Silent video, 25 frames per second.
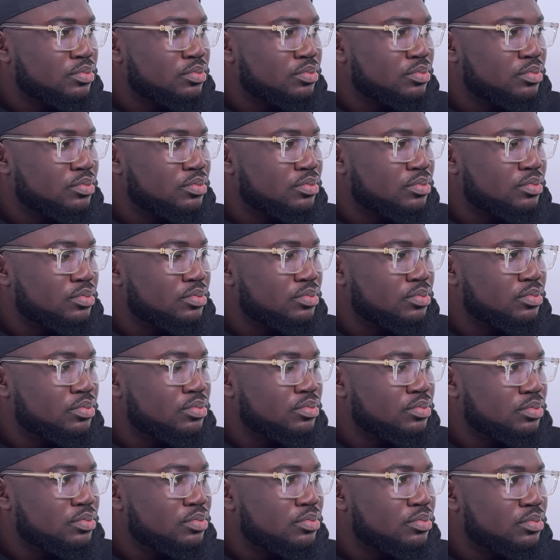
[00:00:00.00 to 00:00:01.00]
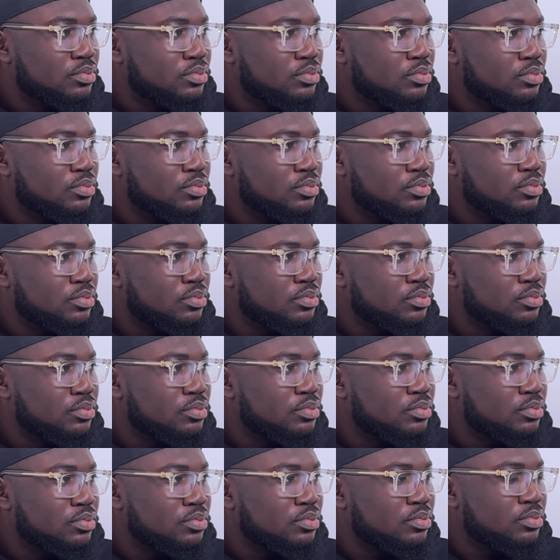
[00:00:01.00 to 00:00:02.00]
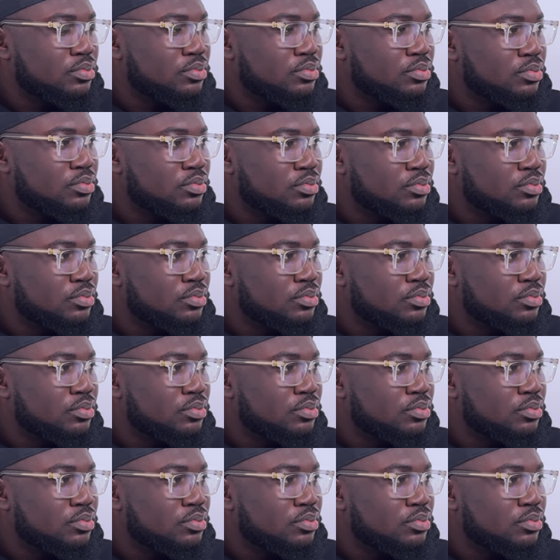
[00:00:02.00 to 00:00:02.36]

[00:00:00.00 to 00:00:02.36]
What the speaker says: (not speaking)